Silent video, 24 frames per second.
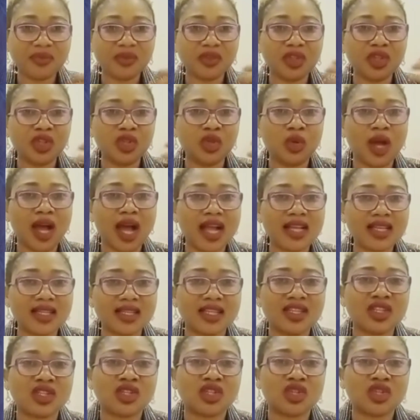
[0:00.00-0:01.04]
you ask
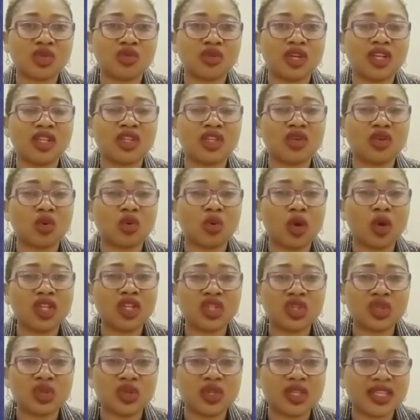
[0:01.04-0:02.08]
these children
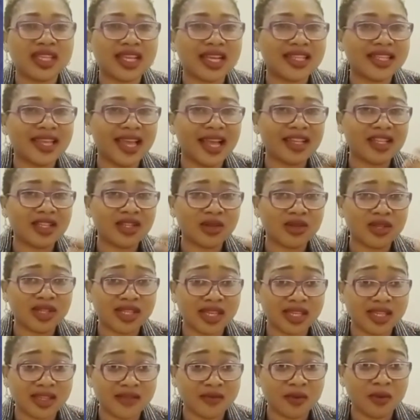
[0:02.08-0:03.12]
questions that they are
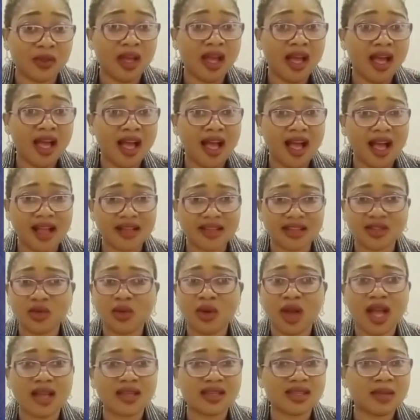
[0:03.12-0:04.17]
successful at. Don't
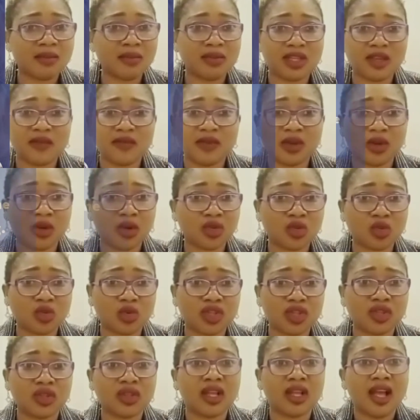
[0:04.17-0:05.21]
ask them difficult
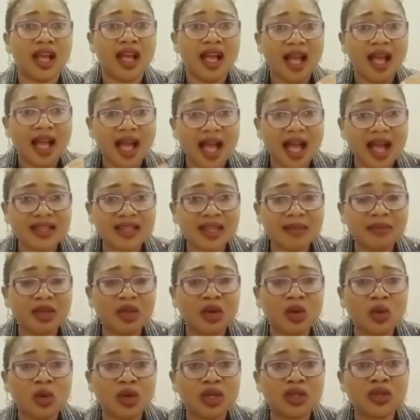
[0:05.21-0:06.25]
questions. Ask them the
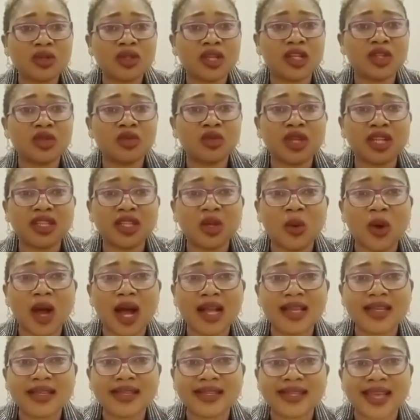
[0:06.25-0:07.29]
question that you know that they will
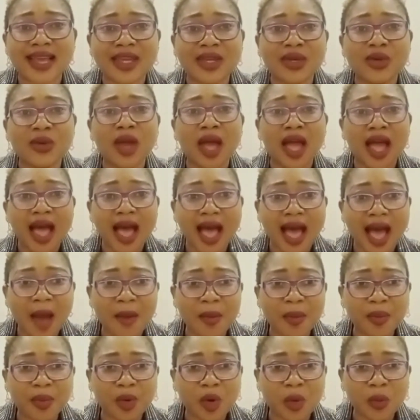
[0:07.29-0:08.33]
answer you
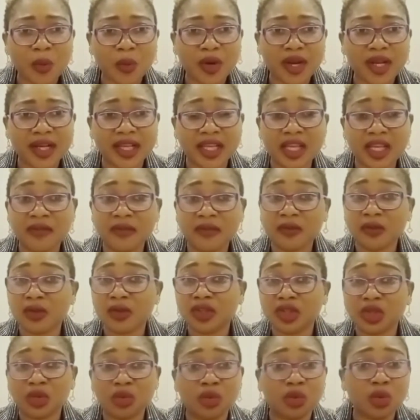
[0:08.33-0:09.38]
appropriately. If not, they
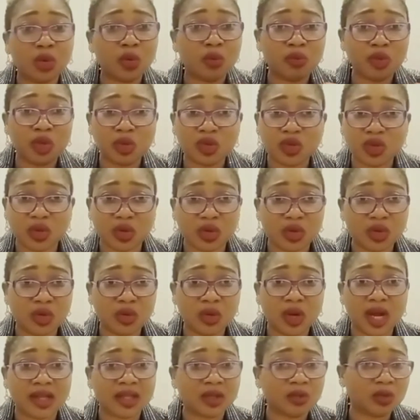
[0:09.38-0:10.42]
will go mute on you
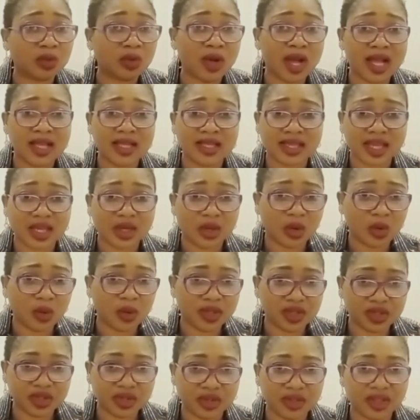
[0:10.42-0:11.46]
and will not answer your
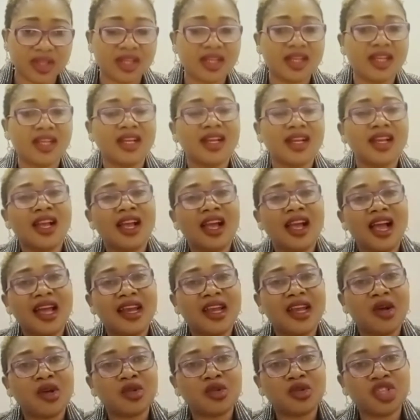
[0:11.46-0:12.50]
question. And I
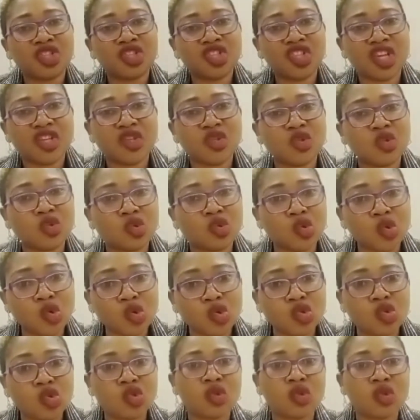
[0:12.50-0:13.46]
also shared good